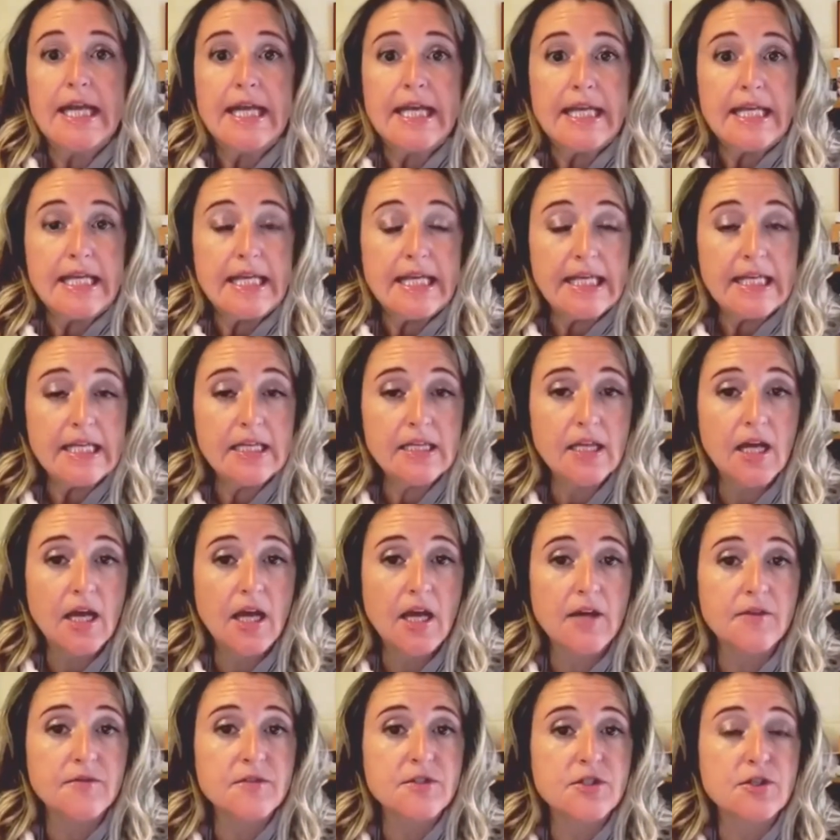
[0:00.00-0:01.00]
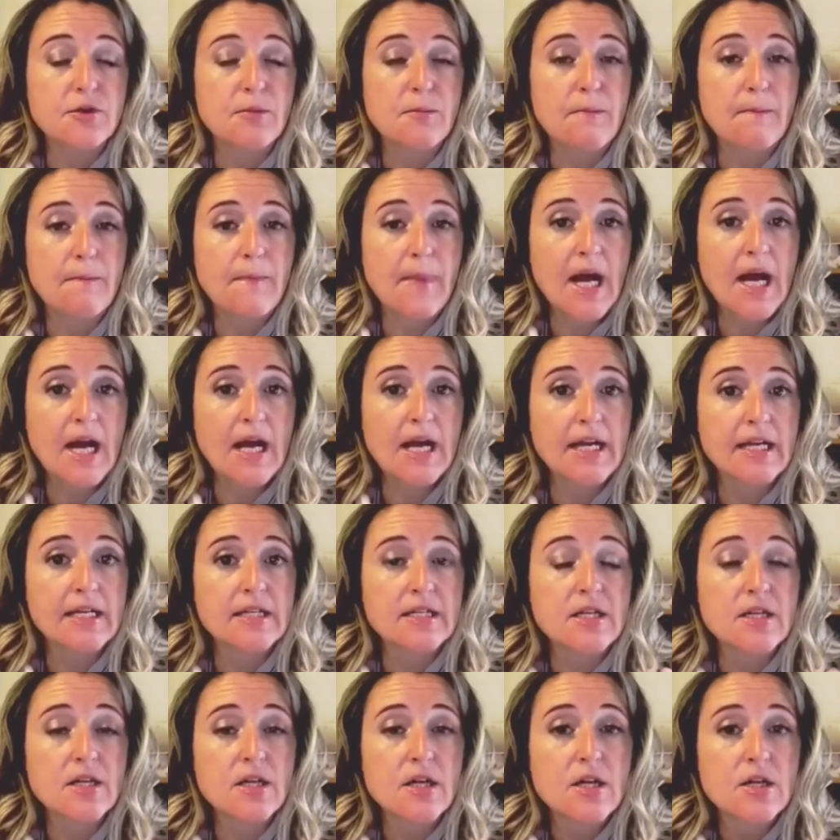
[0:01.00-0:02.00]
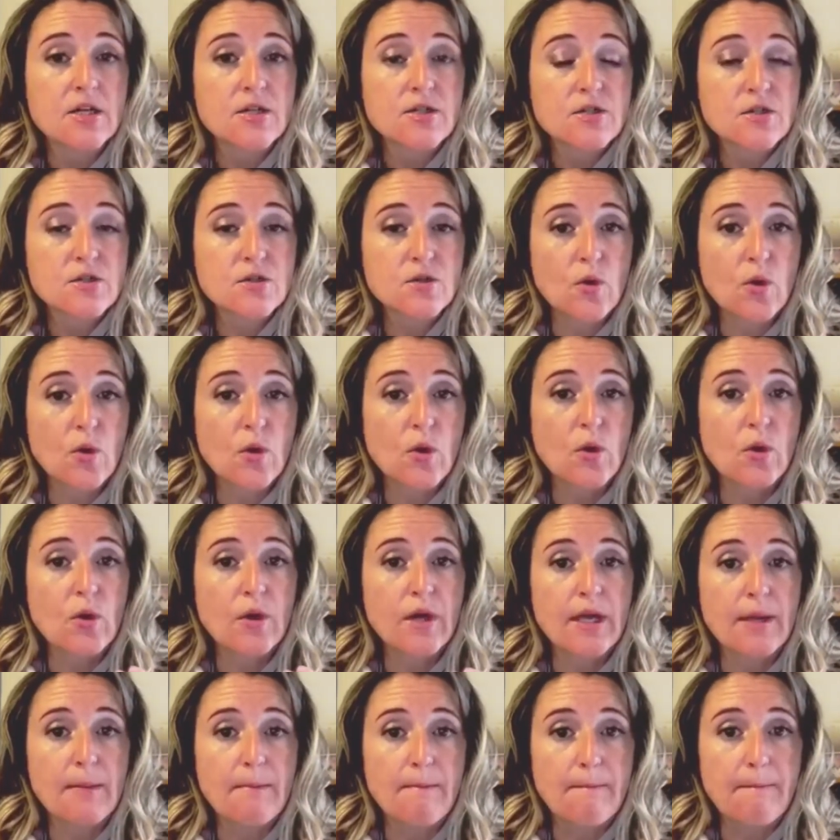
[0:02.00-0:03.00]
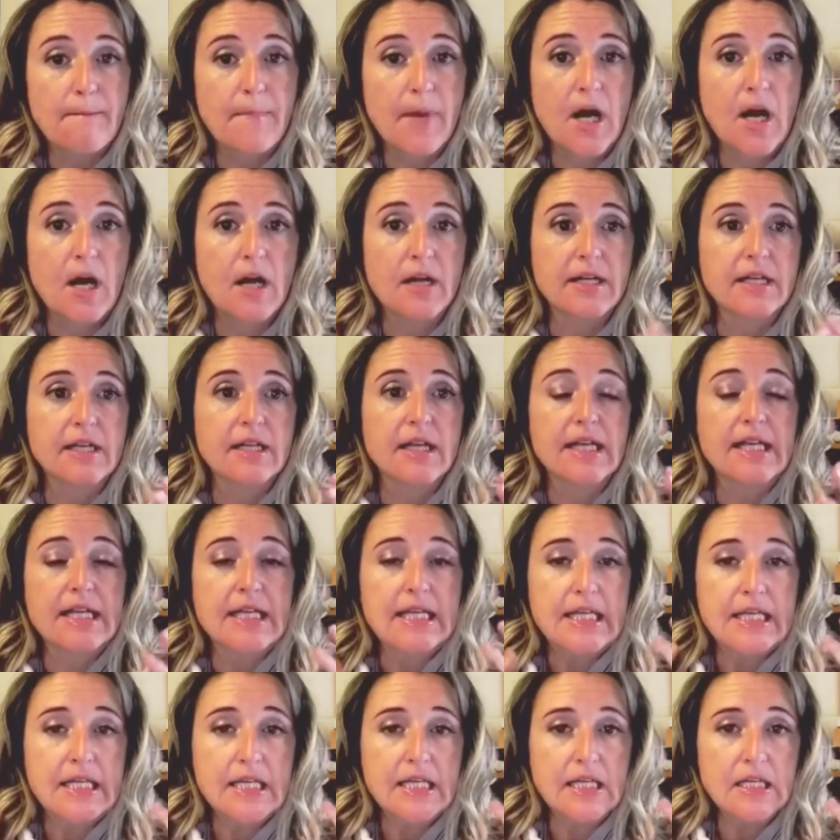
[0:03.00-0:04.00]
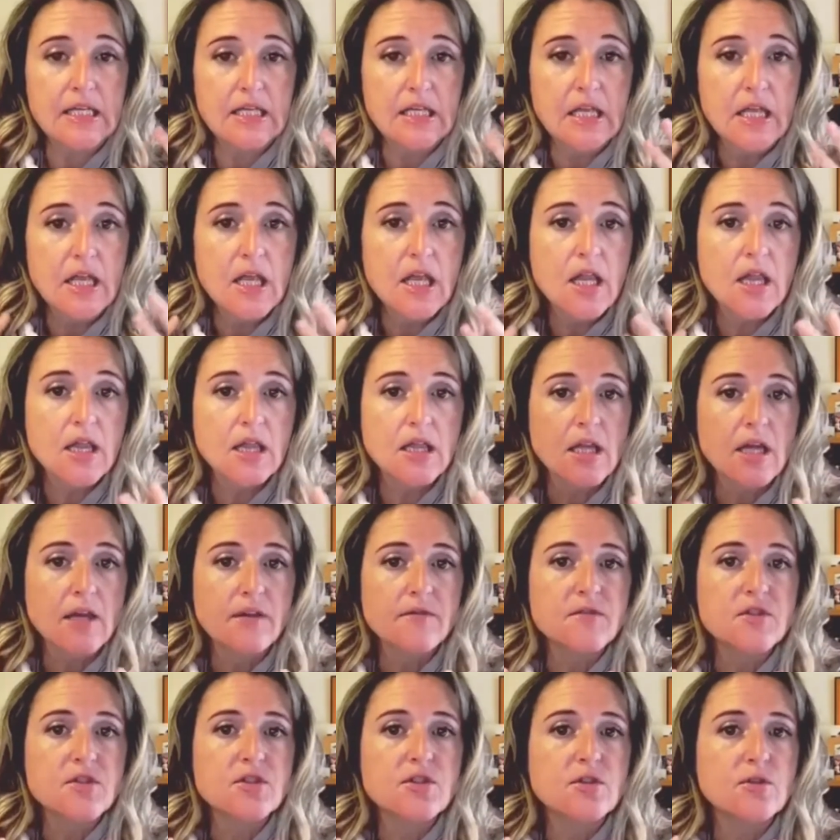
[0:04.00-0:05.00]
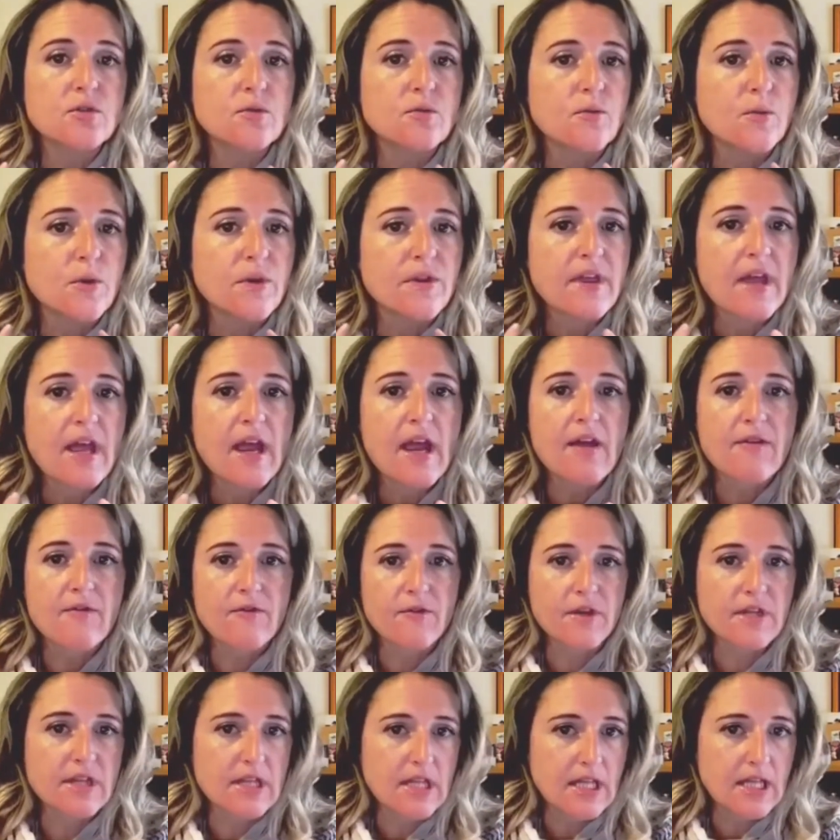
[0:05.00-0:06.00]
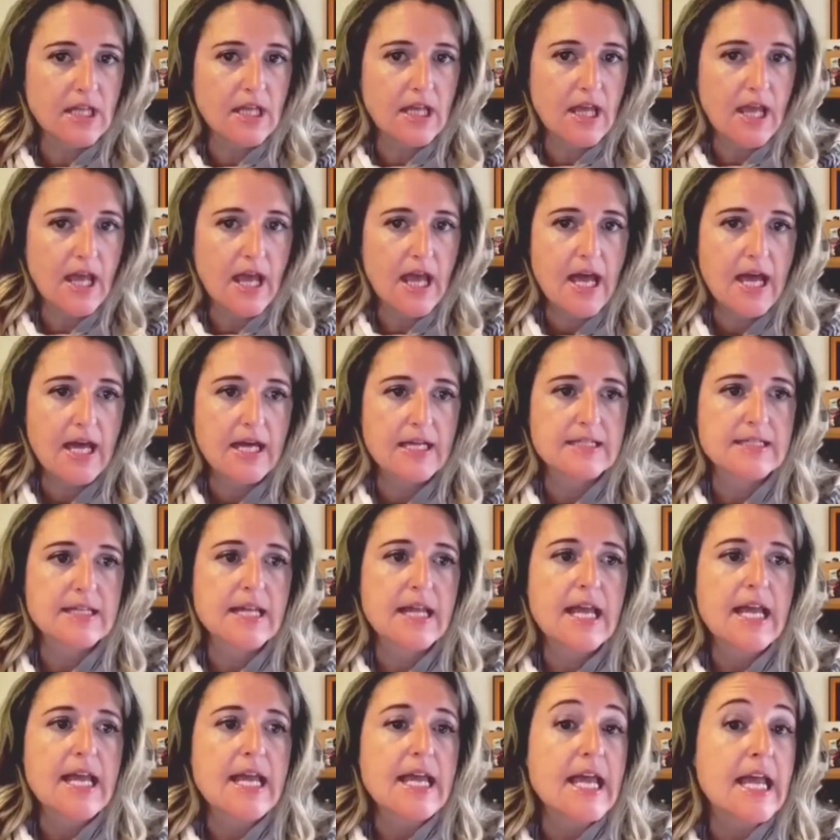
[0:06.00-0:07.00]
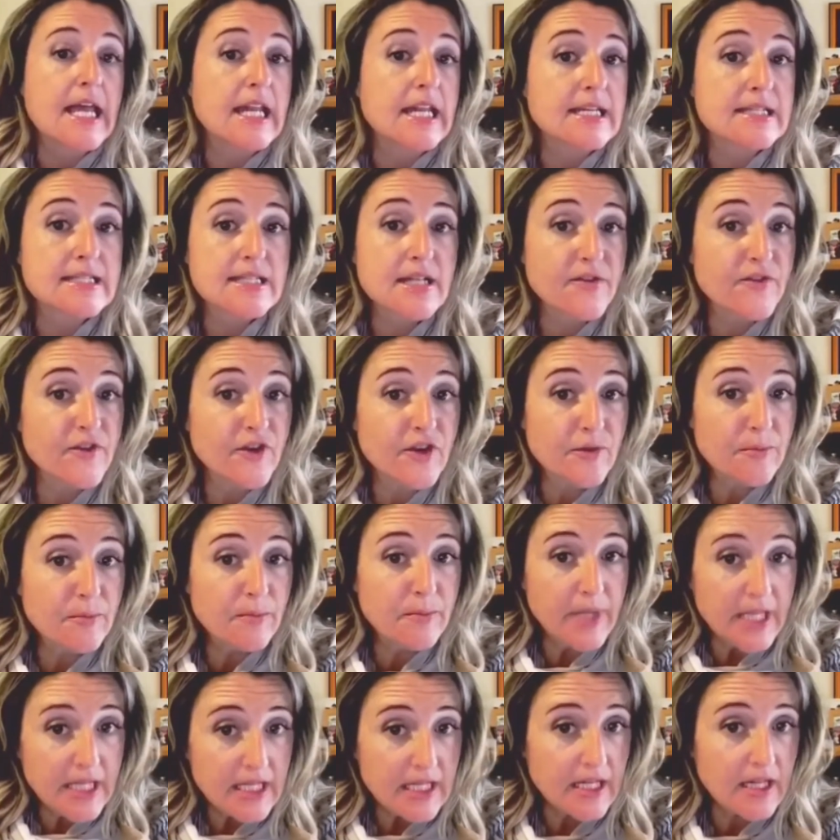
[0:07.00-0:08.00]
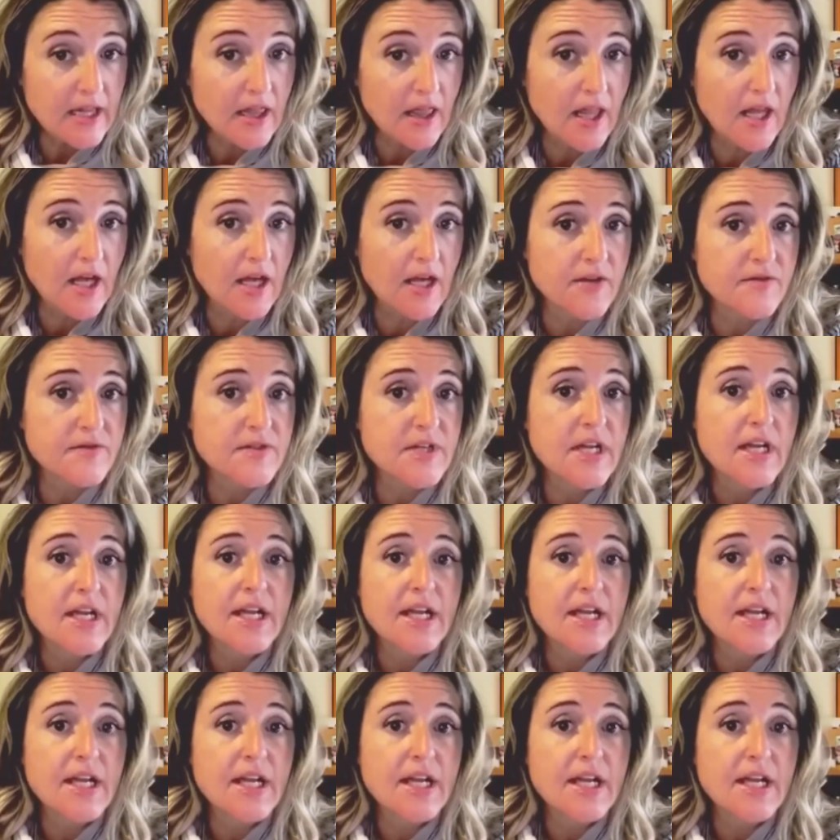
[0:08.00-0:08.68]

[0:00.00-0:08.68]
He loves you mind, soul, and body. Like, he loves you with everything he has, and he's never been in love.